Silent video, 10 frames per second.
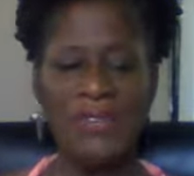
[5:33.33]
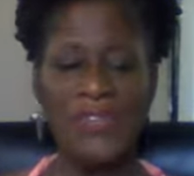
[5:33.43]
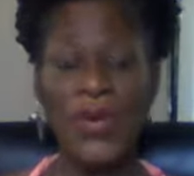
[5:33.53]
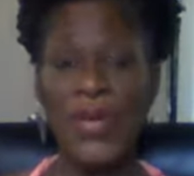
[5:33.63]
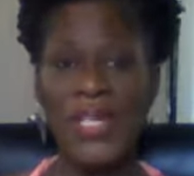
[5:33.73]

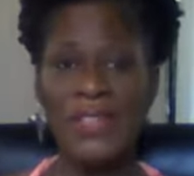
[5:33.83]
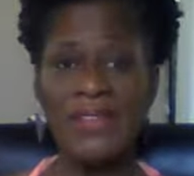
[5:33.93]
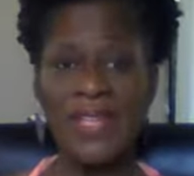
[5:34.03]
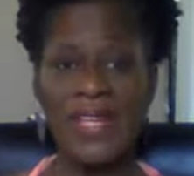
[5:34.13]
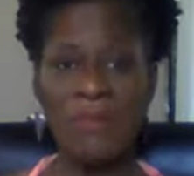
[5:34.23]

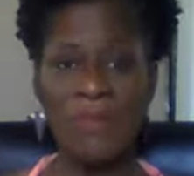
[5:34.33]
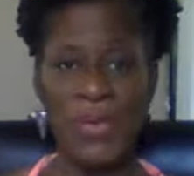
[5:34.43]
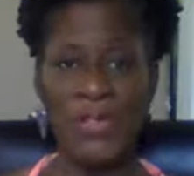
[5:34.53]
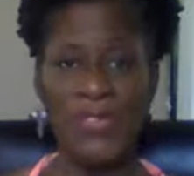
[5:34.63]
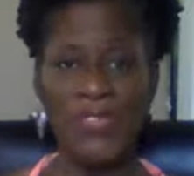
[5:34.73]
voice in
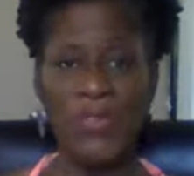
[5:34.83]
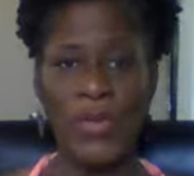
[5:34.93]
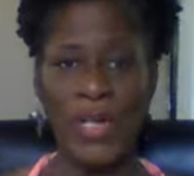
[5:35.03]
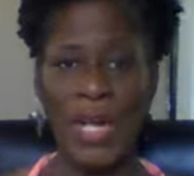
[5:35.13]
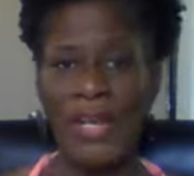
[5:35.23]
both,
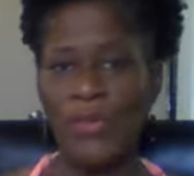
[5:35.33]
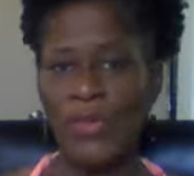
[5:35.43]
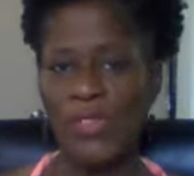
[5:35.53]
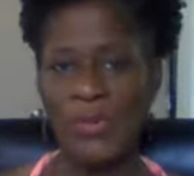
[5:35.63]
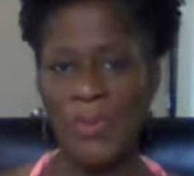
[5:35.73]
where I
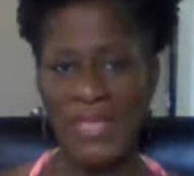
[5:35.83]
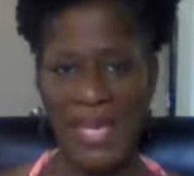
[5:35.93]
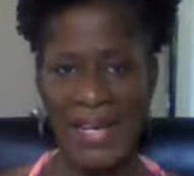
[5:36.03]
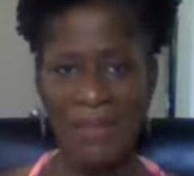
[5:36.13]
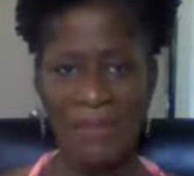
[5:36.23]
would speak
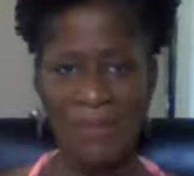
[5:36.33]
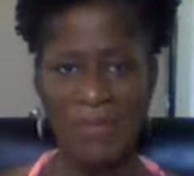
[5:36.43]
out